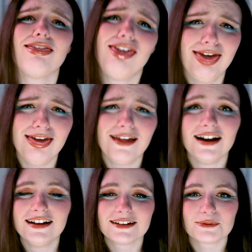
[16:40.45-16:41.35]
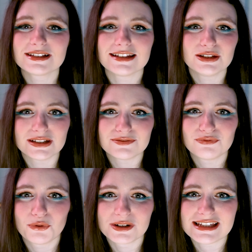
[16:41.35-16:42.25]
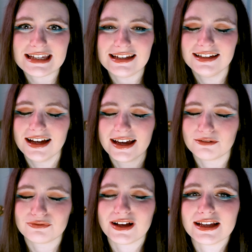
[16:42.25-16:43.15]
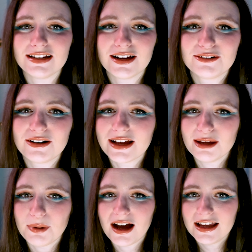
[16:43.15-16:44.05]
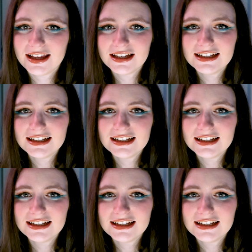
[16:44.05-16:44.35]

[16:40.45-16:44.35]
Ugh. What is it, 2014? I don't fucking know. Okay, bye.